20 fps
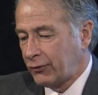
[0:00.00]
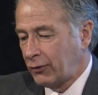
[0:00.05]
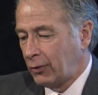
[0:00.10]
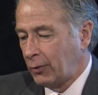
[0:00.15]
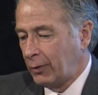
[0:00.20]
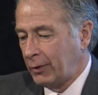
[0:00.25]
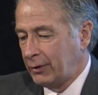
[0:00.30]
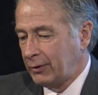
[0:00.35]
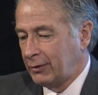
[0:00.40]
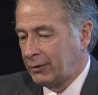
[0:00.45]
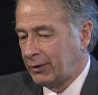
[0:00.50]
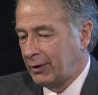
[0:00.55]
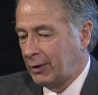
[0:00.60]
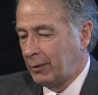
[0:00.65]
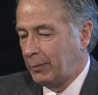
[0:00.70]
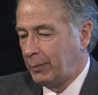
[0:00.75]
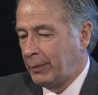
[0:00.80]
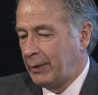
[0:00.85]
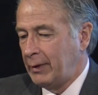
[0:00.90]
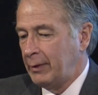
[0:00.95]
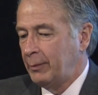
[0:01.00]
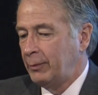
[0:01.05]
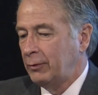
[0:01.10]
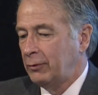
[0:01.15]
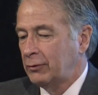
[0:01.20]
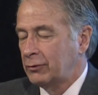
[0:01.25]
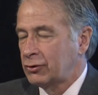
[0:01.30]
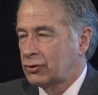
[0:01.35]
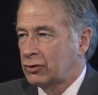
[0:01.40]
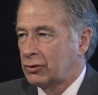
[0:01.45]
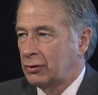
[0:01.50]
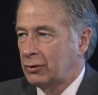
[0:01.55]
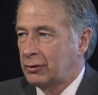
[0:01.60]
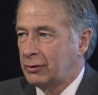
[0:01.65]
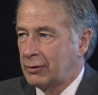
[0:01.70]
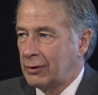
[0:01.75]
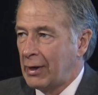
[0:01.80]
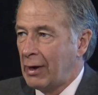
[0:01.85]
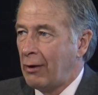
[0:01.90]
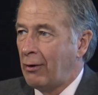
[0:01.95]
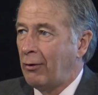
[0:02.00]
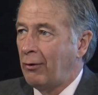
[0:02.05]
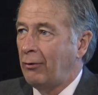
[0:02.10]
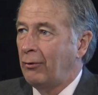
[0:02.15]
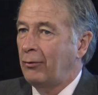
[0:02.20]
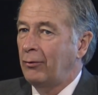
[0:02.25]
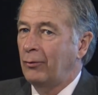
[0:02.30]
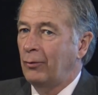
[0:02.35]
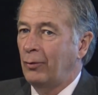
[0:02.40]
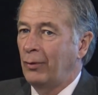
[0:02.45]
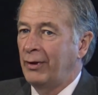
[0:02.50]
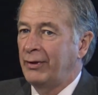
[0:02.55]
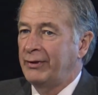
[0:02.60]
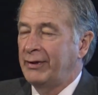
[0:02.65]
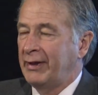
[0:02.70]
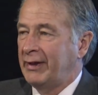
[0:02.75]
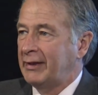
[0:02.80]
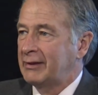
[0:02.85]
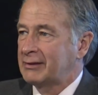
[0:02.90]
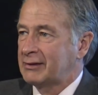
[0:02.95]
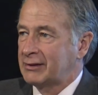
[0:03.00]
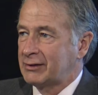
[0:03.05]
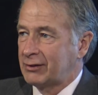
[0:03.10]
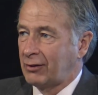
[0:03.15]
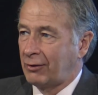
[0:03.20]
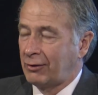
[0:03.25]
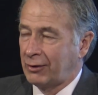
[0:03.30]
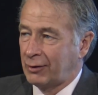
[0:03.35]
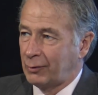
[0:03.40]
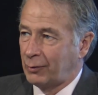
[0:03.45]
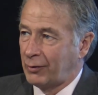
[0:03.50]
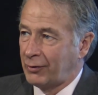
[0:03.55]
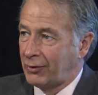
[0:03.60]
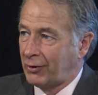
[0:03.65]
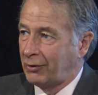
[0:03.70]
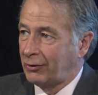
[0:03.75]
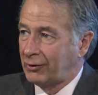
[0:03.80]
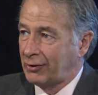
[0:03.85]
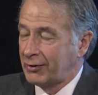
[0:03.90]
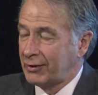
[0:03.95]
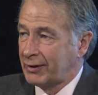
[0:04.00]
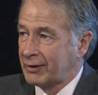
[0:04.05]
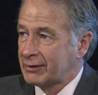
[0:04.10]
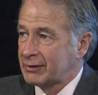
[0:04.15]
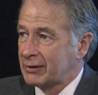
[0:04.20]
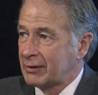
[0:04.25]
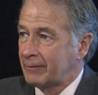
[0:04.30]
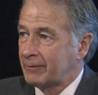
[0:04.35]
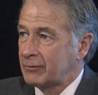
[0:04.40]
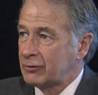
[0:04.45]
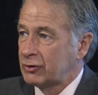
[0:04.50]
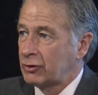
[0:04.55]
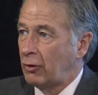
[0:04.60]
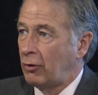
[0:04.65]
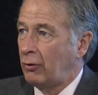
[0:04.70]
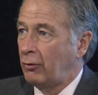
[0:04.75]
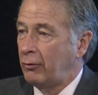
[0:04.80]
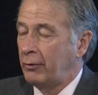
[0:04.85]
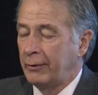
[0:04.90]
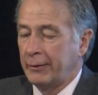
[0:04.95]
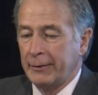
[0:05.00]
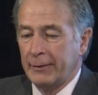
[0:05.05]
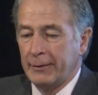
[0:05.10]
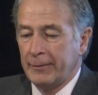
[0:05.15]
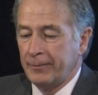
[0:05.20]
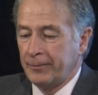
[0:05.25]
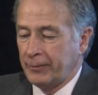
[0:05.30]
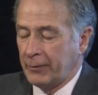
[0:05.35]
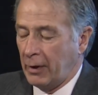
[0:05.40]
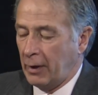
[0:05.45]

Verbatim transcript: for what you think people should know when they get started with all of this. So, mm.